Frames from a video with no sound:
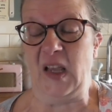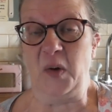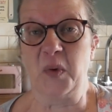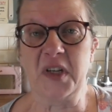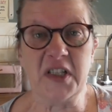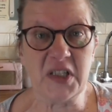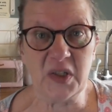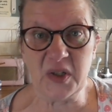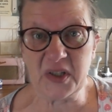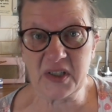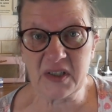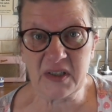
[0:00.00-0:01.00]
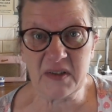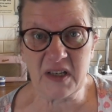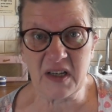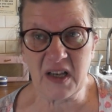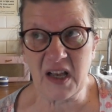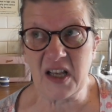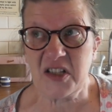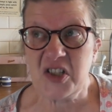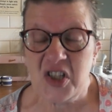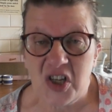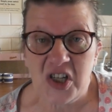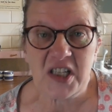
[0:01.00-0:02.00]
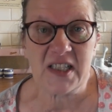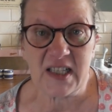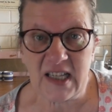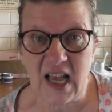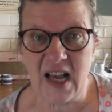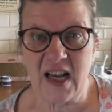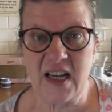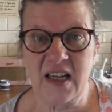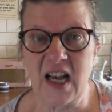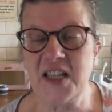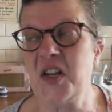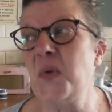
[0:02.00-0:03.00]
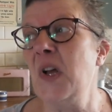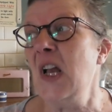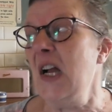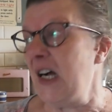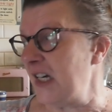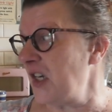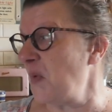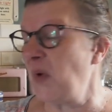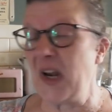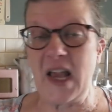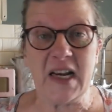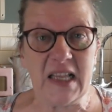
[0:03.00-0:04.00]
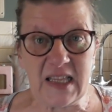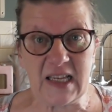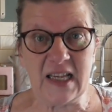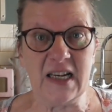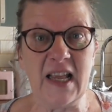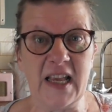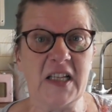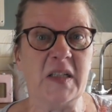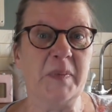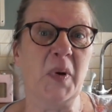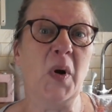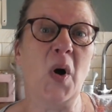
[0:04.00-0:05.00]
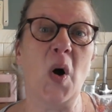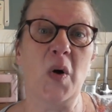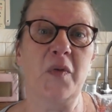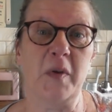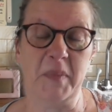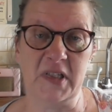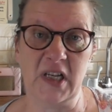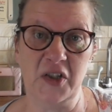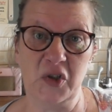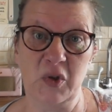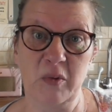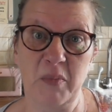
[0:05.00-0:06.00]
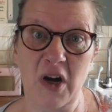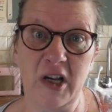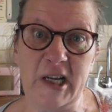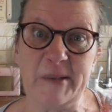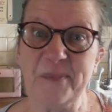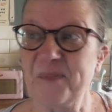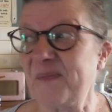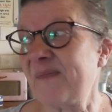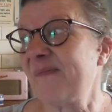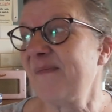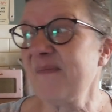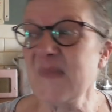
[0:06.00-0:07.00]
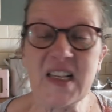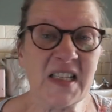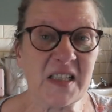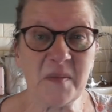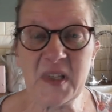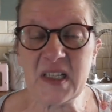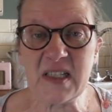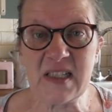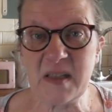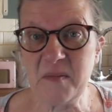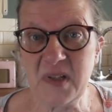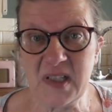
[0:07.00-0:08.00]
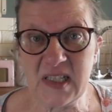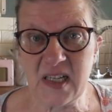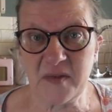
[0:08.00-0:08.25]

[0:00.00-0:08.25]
I want it to look as good as it can. I don't want anything in here to put off a potential buyer. And something as simple as the